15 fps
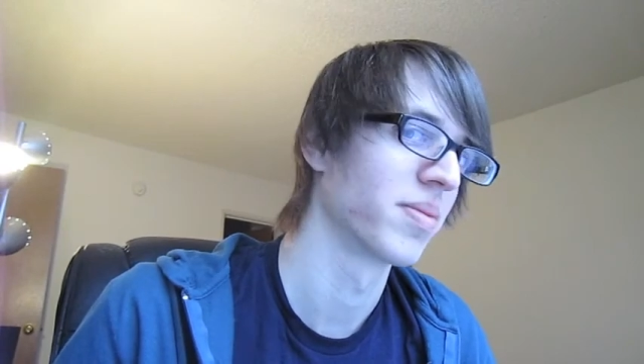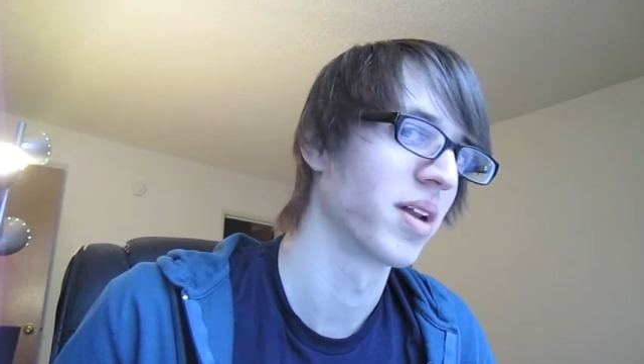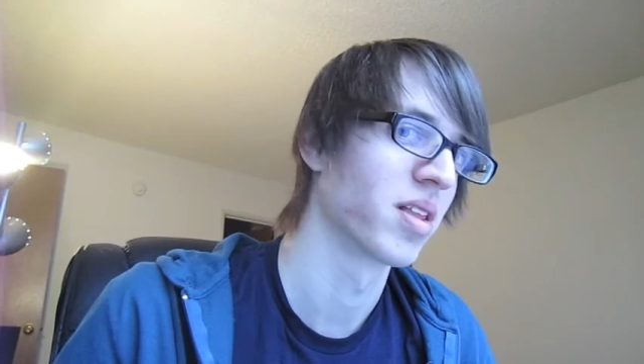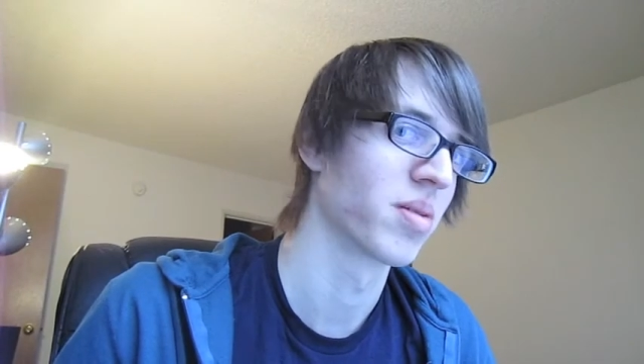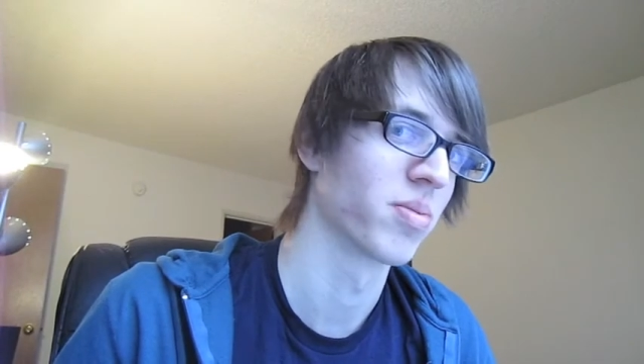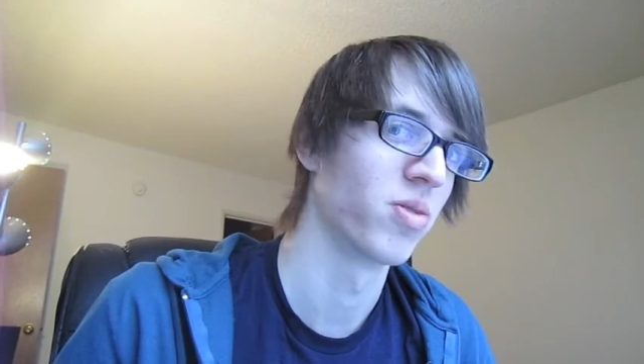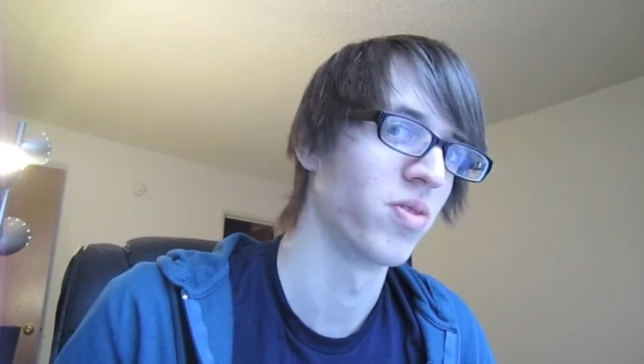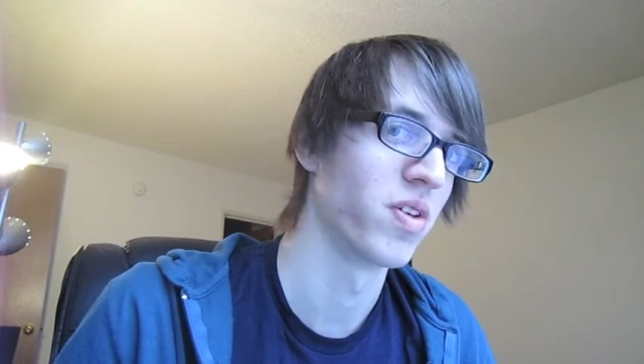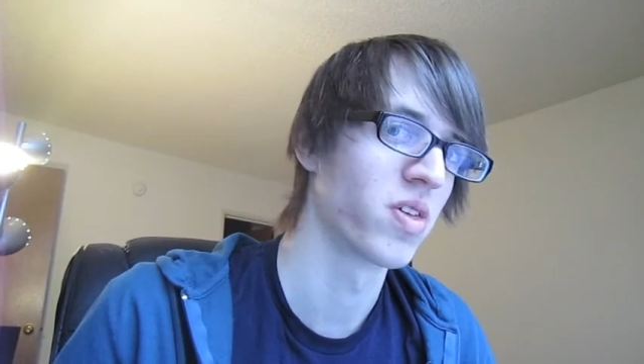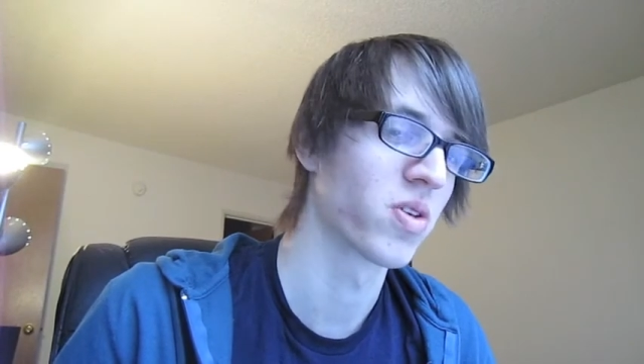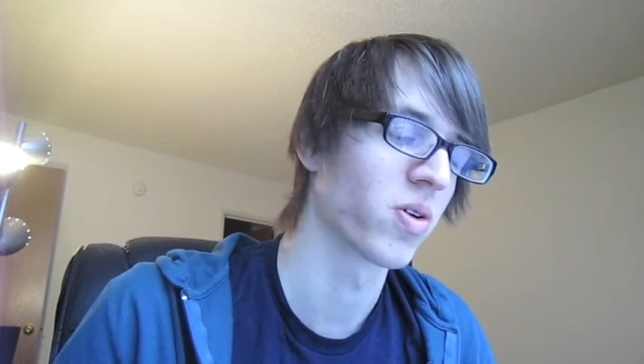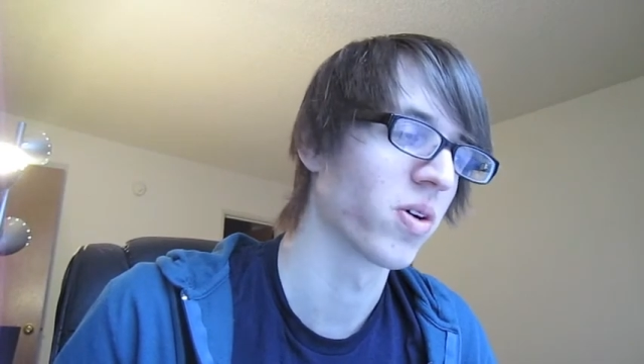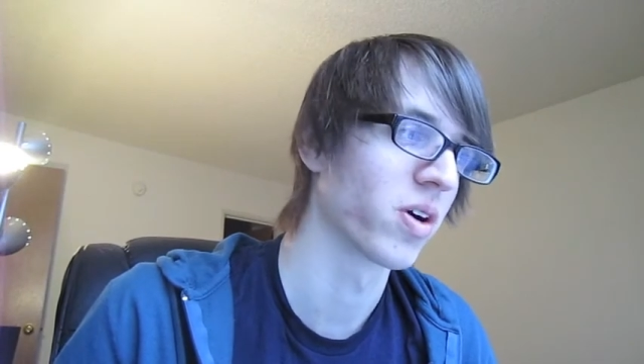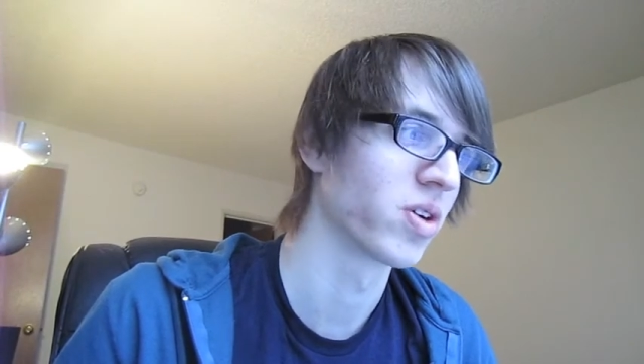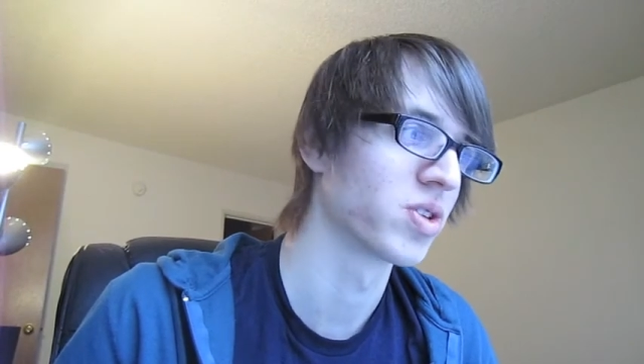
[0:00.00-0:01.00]
it's a movie
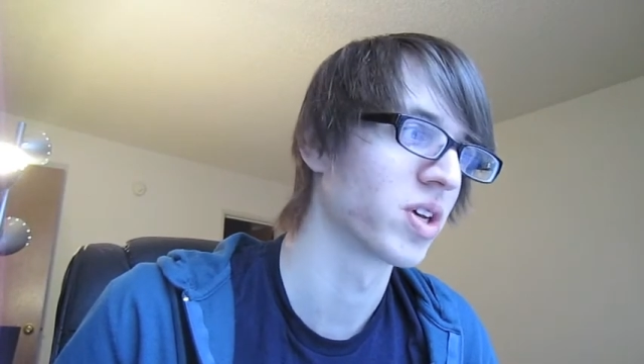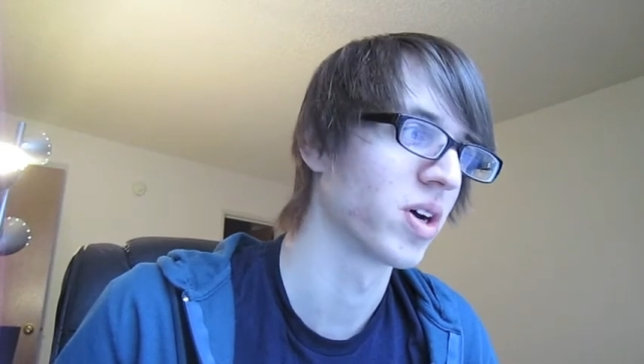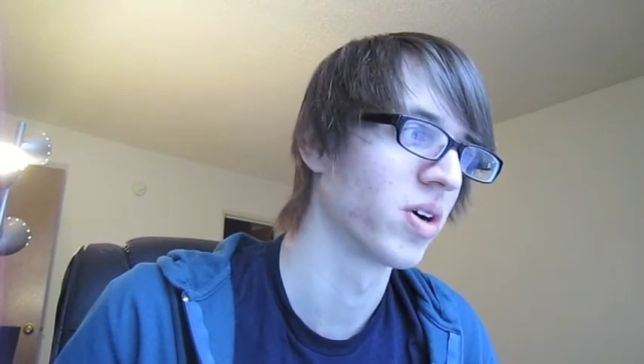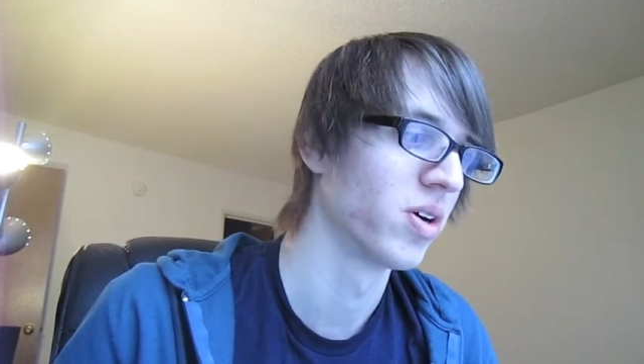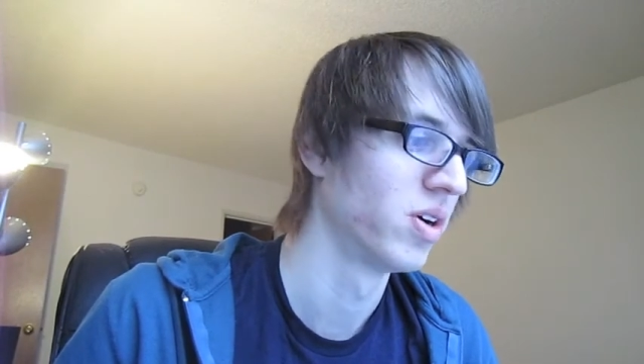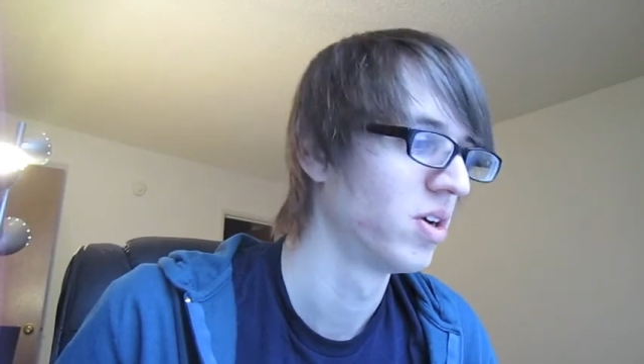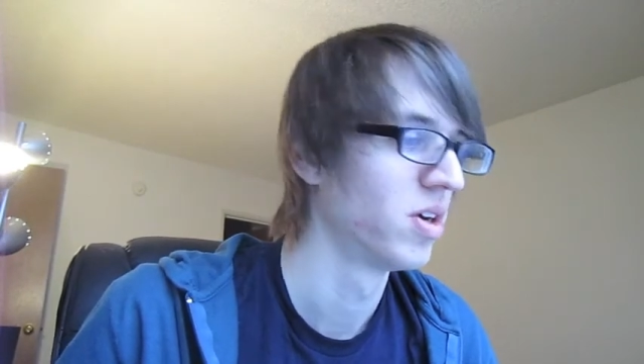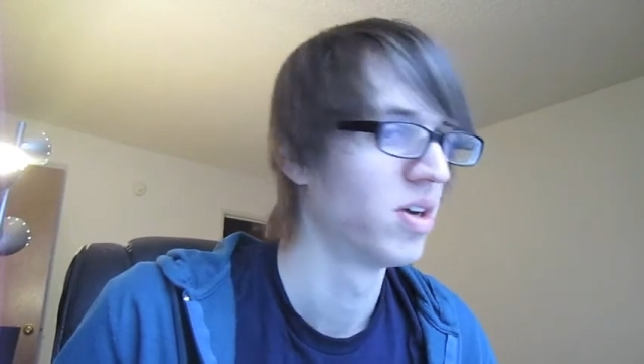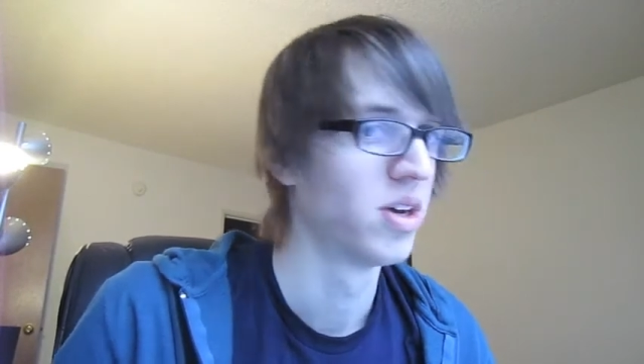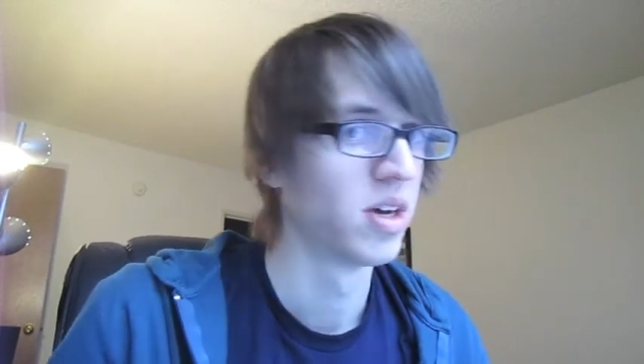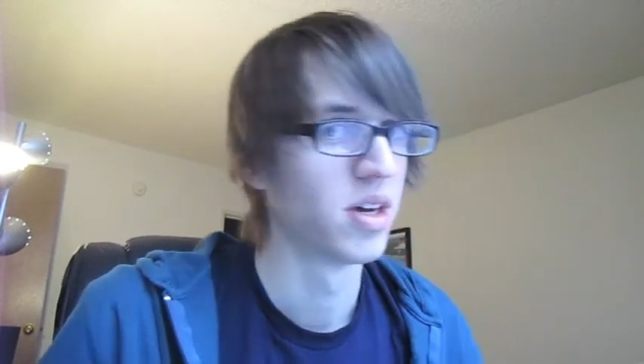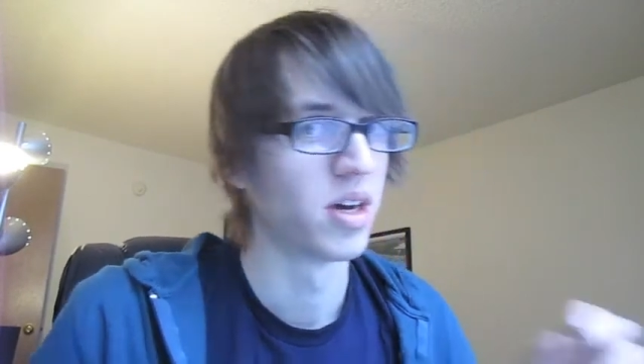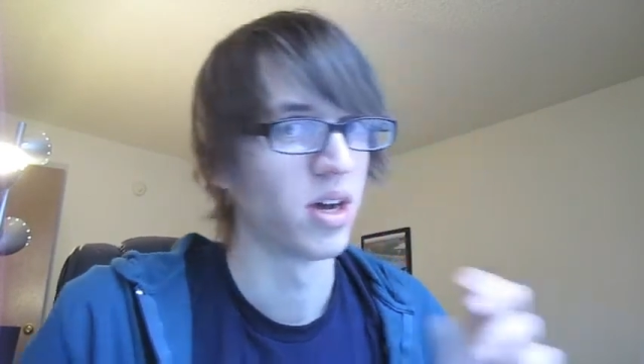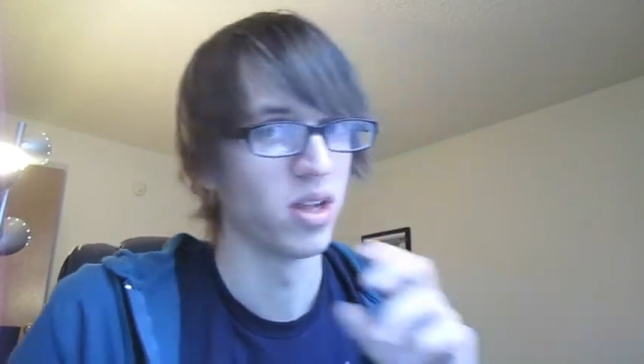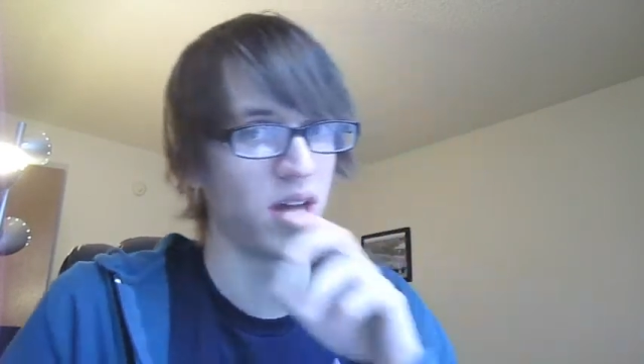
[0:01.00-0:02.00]
score, so
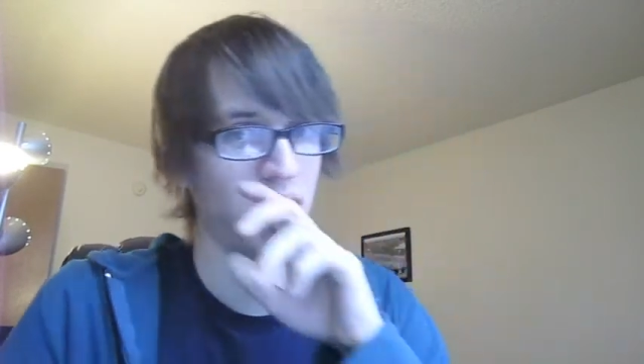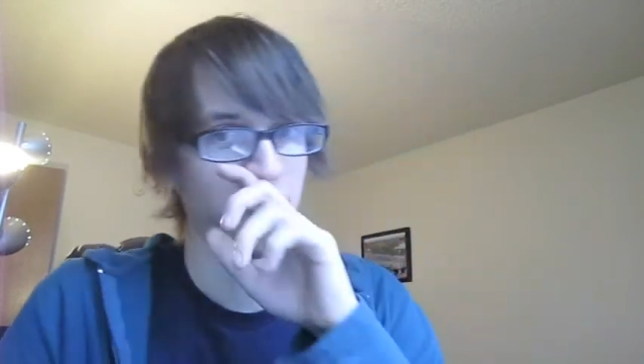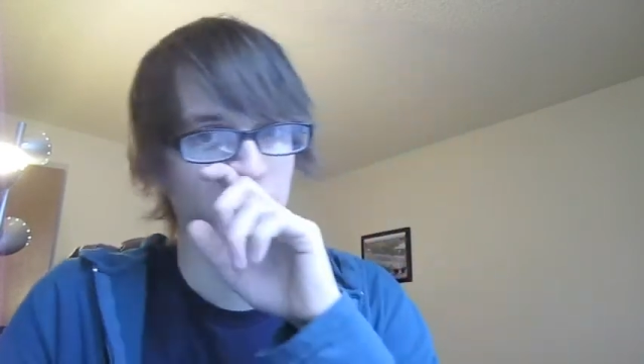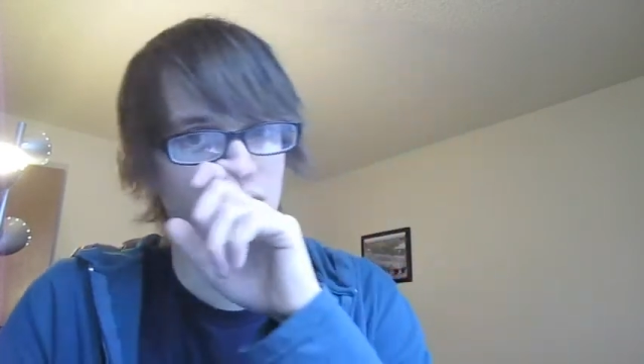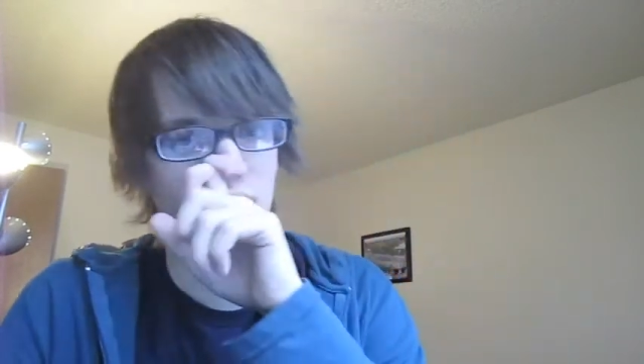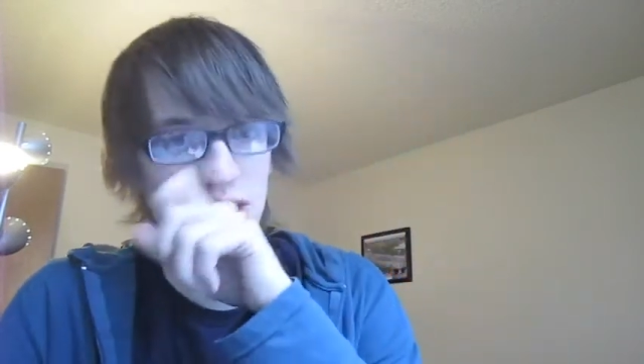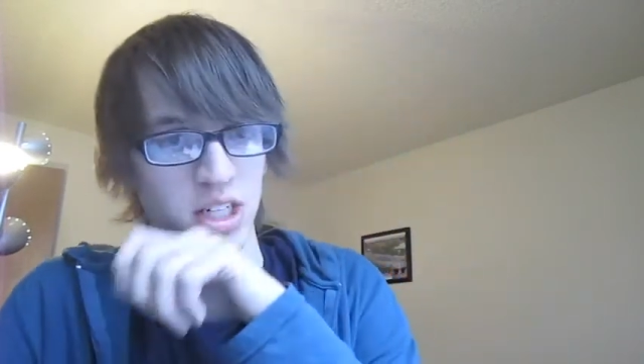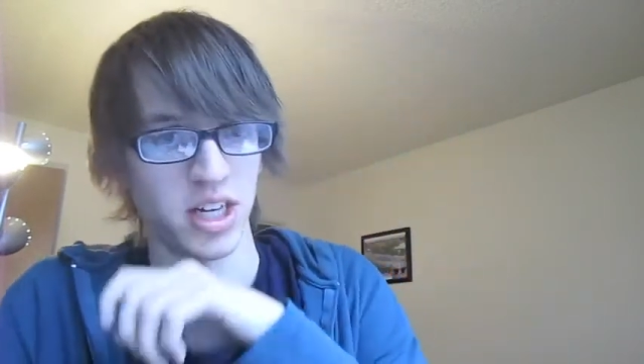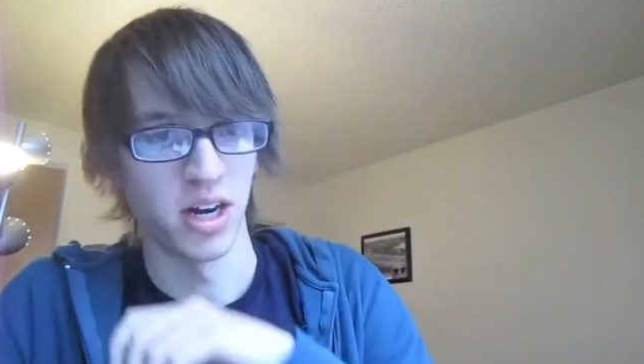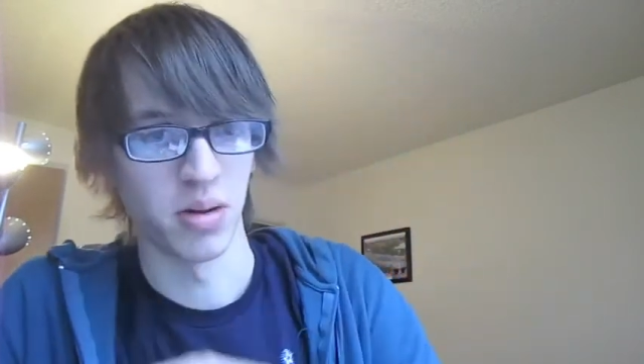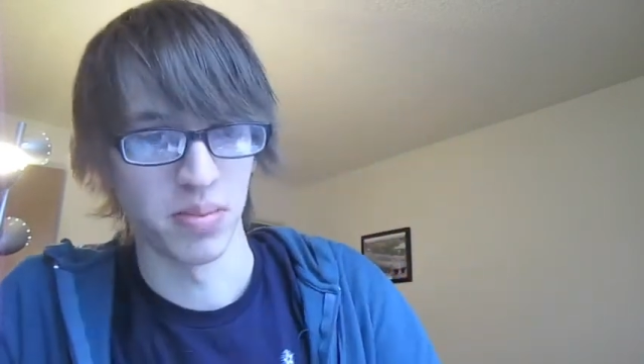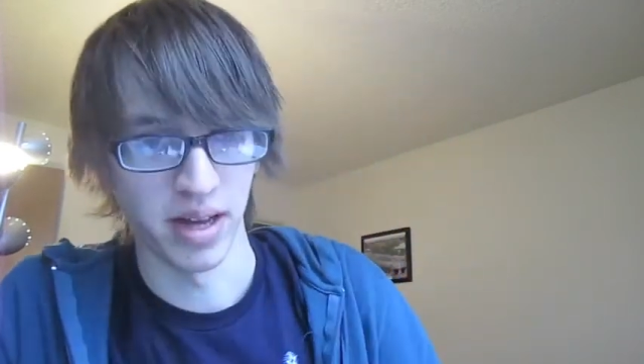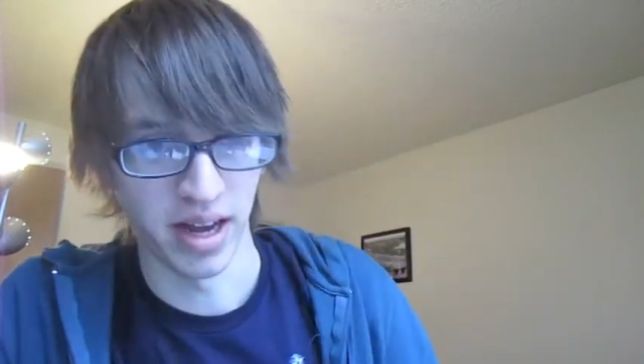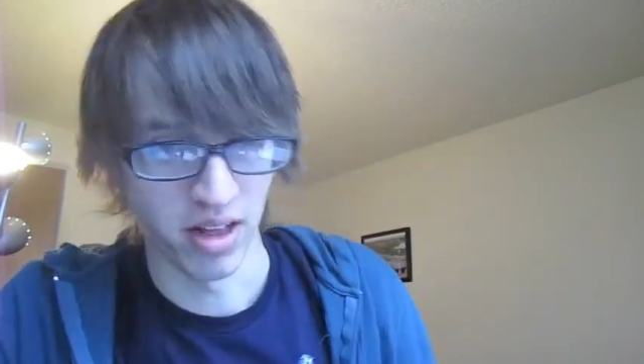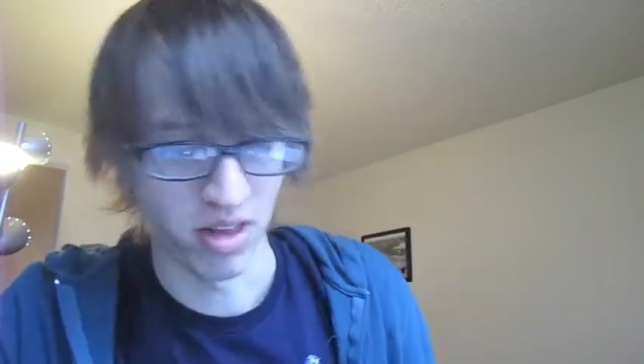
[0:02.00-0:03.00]
a lot of us on this channel play